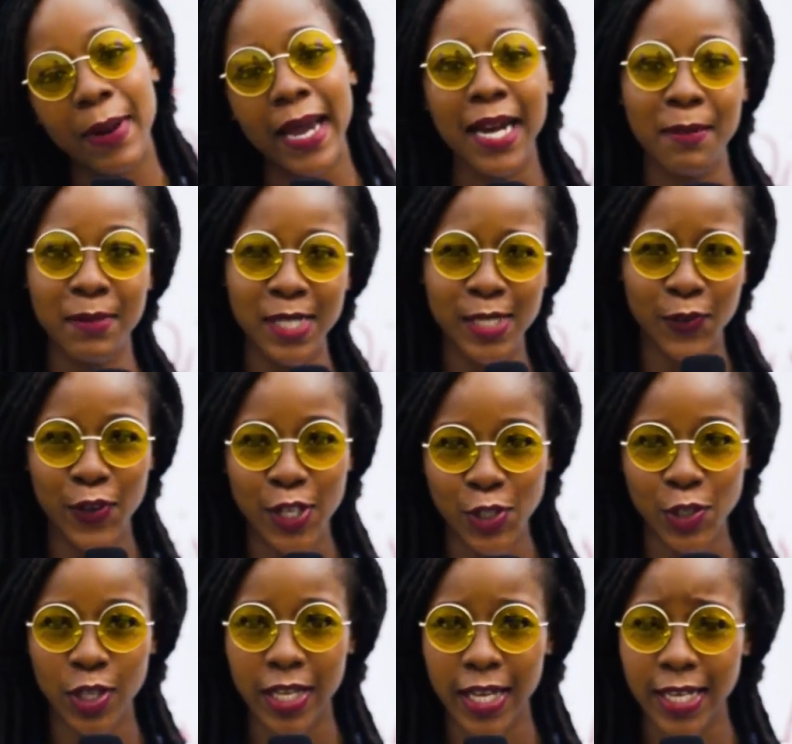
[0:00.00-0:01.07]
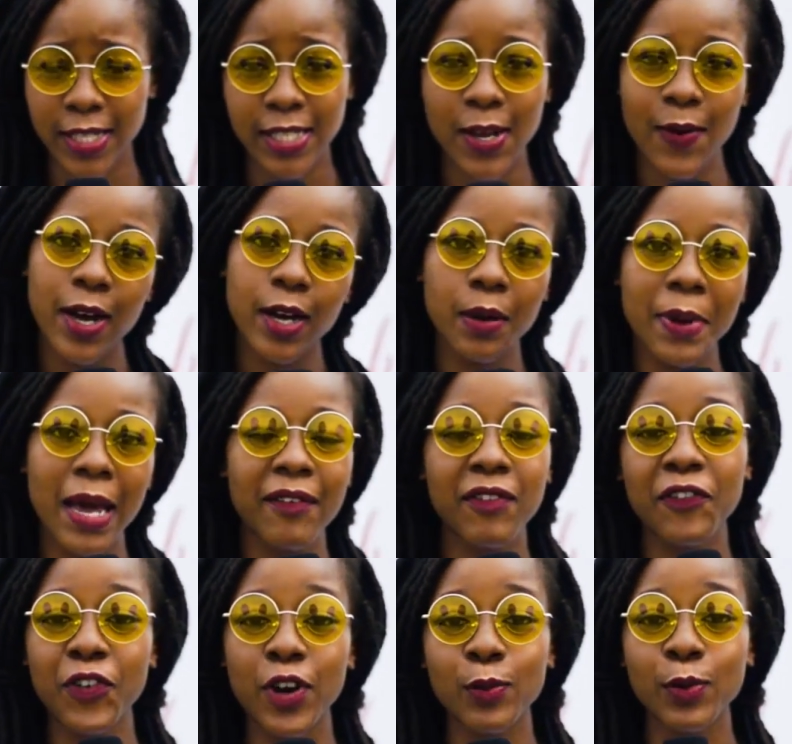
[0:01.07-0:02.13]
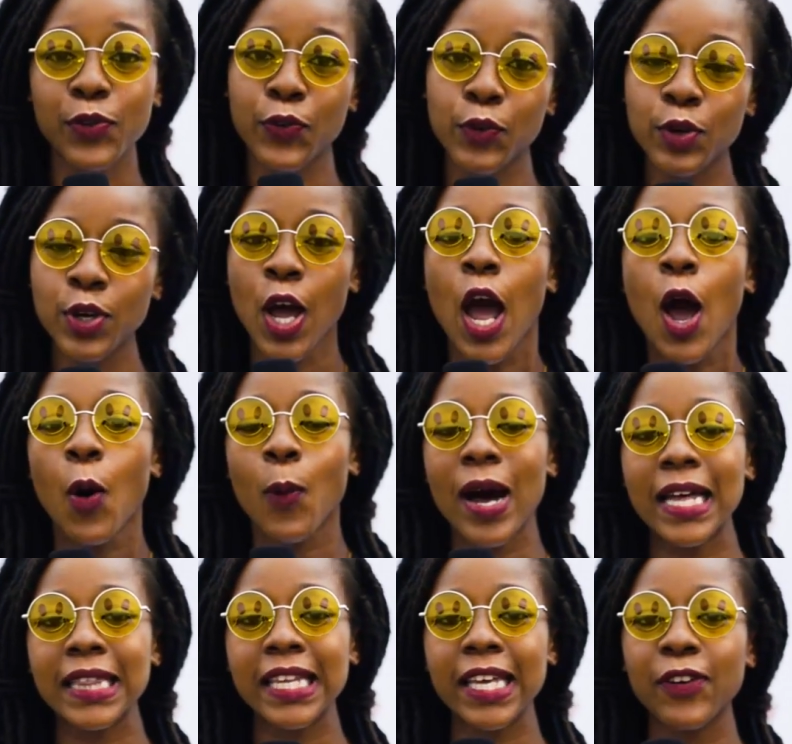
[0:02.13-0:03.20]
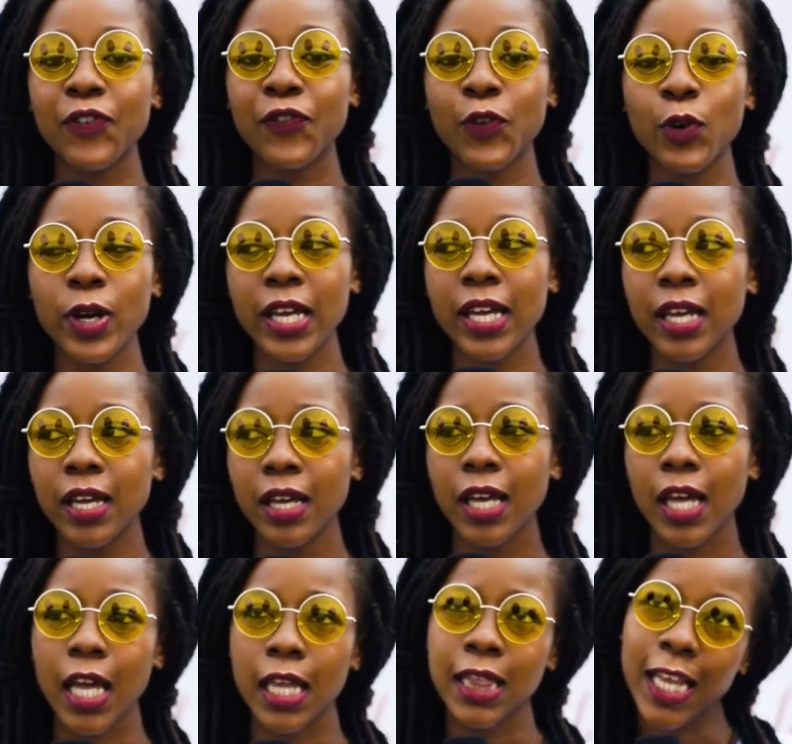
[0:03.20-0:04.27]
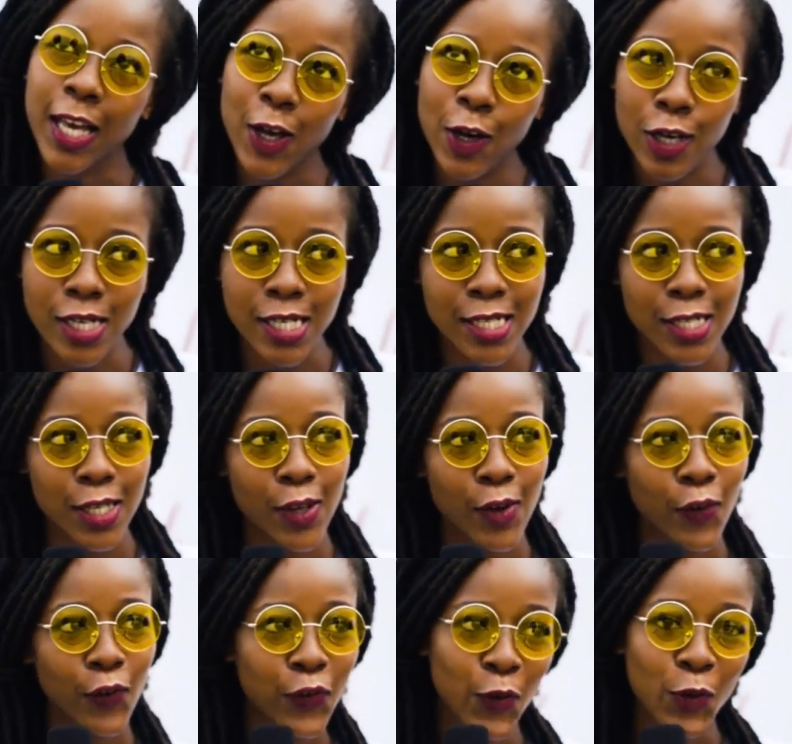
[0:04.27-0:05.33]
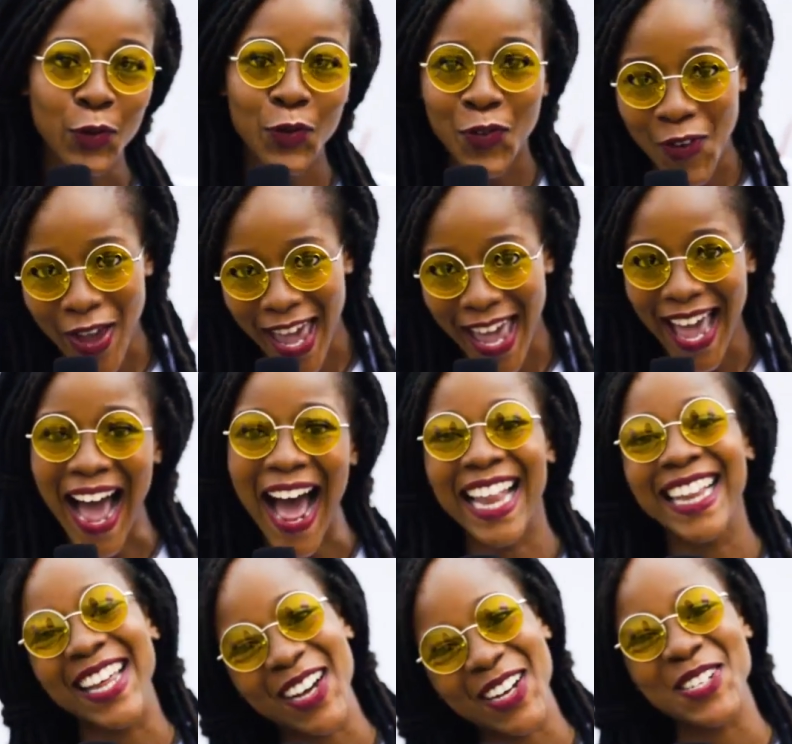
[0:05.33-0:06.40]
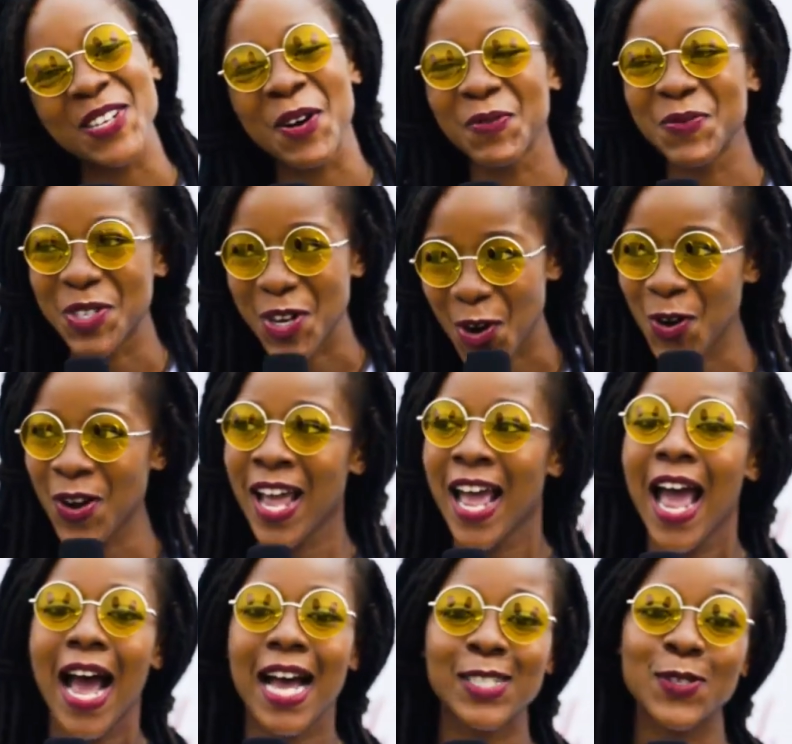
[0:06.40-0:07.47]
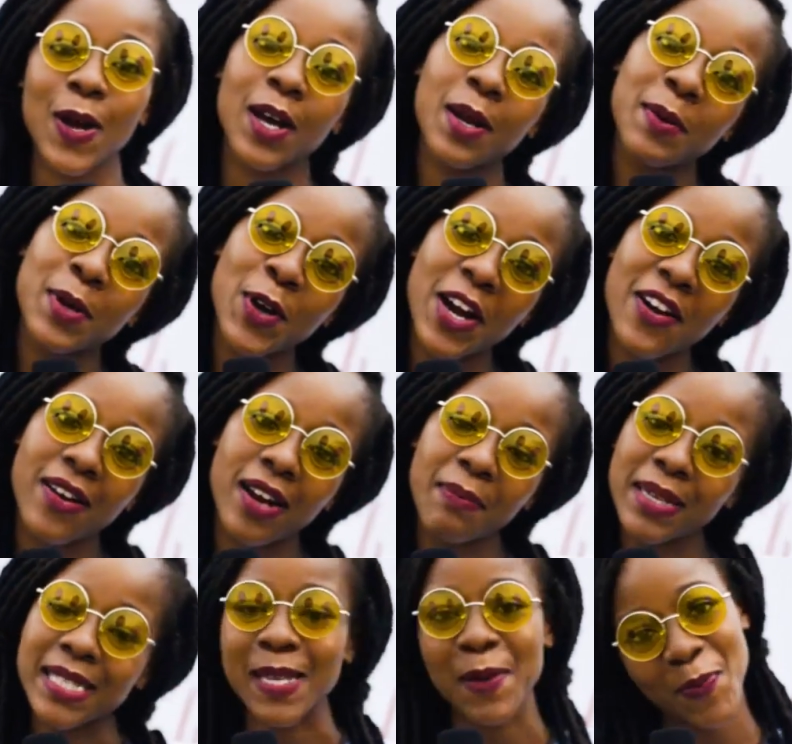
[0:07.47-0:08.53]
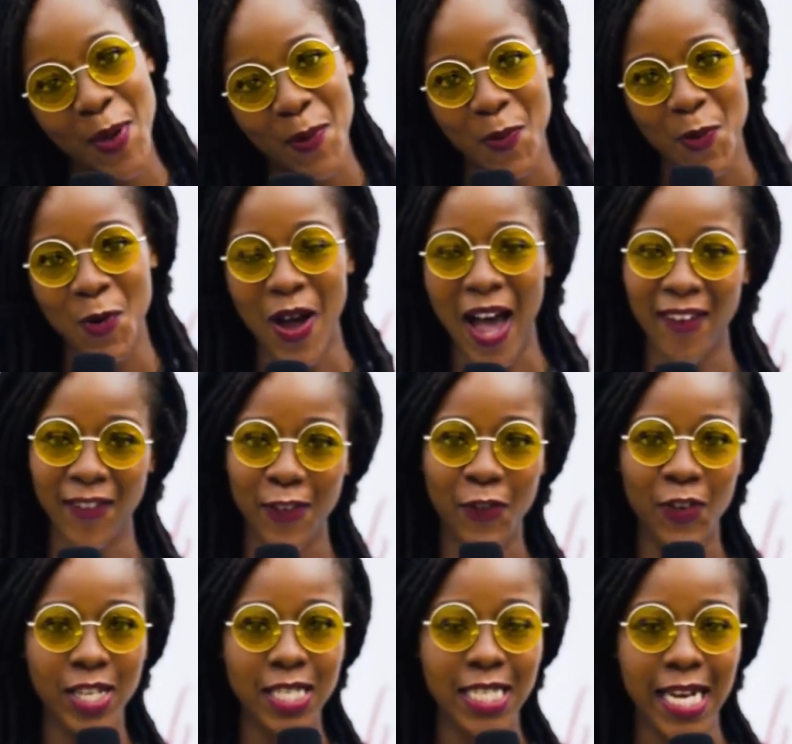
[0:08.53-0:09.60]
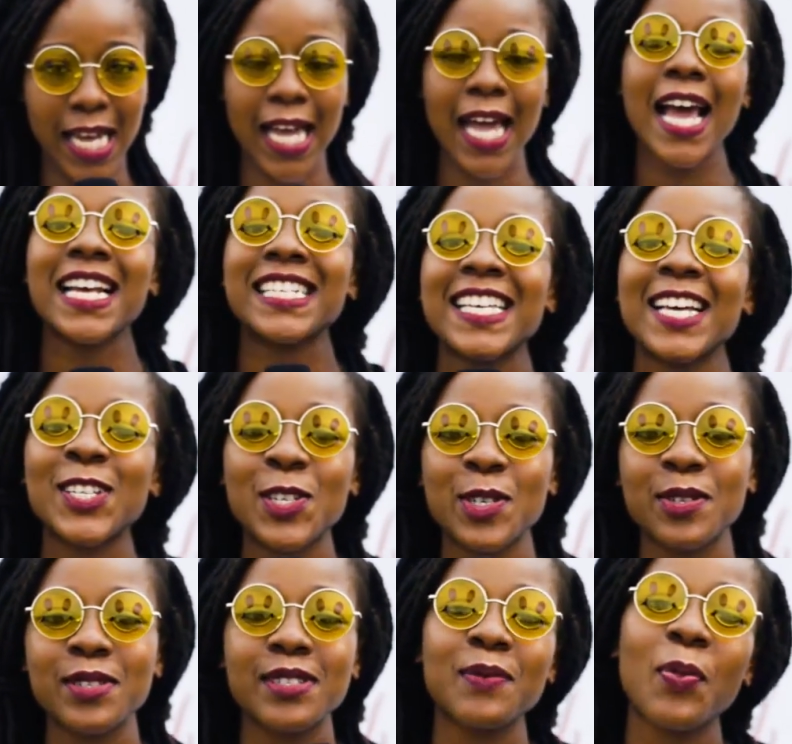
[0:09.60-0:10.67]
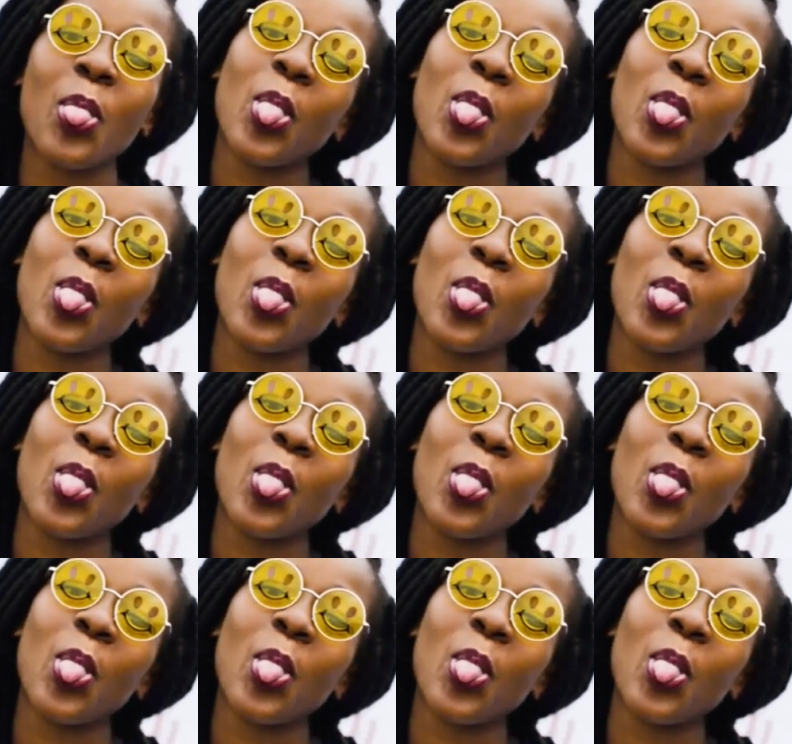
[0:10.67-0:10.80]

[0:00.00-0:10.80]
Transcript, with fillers: My name is Tifa Sholeye. Today we're going to be having fun with food. We're at the Foodie in Lagos Food Fair at Lagos Home Show. And so we're going to be going around meeting people, having fun today. Stay tuned.